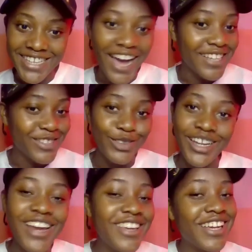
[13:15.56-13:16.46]
Yeah. So
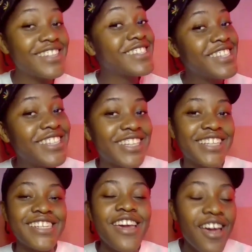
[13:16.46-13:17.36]
now you can see
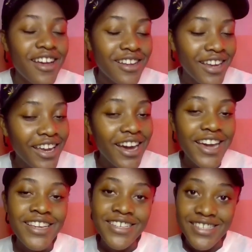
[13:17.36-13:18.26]
that
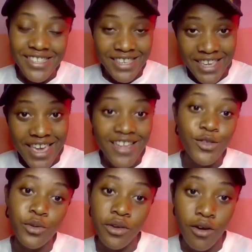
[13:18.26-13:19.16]
AI is here
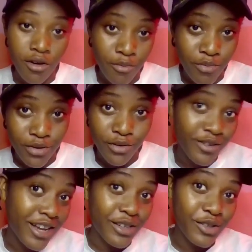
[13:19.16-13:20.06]
to help you
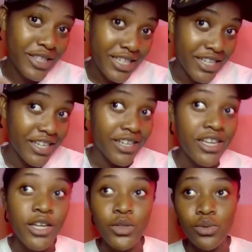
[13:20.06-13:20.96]
and not here
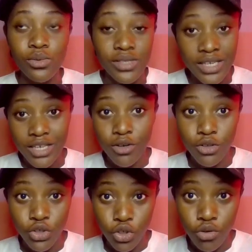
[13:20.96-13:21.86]
to take
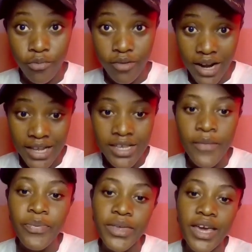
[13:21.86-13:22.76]
your job, right?
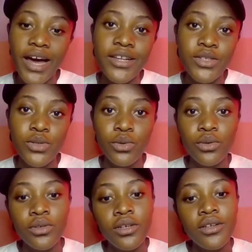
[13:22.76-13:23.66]
Yeah.
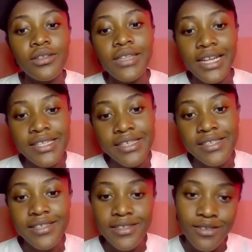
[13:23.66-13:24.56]
So that
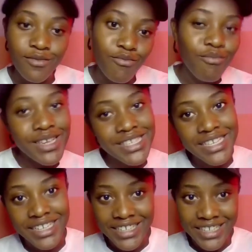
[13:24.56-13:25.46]
is
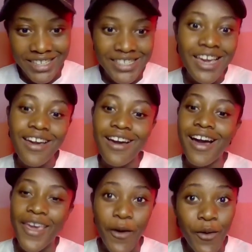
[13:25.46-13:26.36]
basically it.
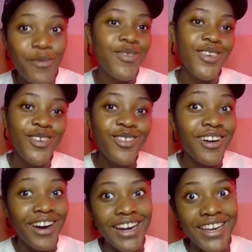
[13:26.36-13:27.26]
I hope you
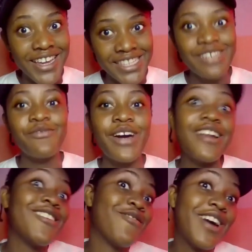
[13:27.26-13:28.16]
are getting
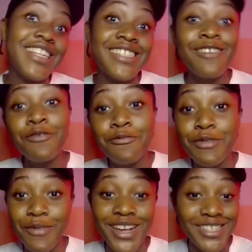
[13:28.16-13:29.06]
value. In fact, even
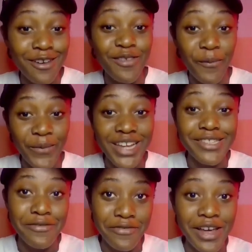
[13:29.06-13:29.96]
me myself, I'm
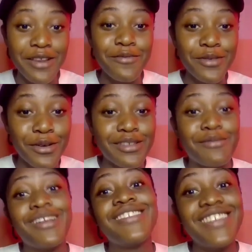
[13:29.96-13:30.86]
getting value because
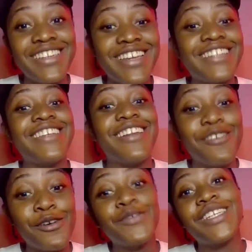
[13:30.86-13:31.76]
I'm actually learning a
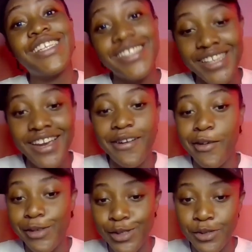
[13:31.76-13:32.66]
lot of things here
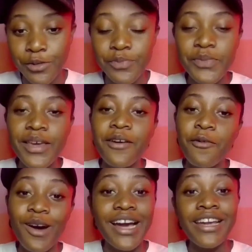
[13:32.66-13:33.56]
also
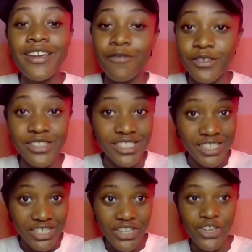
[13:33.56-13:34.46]
while even
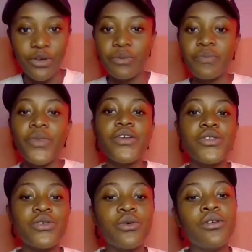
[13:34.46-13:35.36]
teaching you.
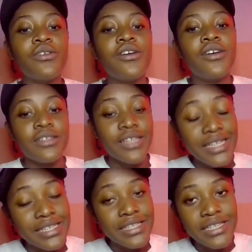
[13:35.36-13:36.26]
So
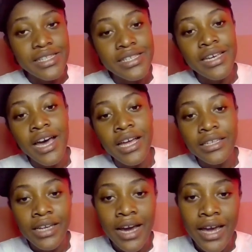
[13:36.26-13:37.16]
that is it,
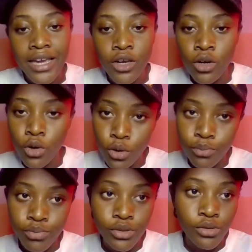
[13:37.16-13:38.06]
and I
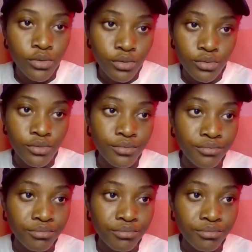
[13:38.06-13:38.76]
hope to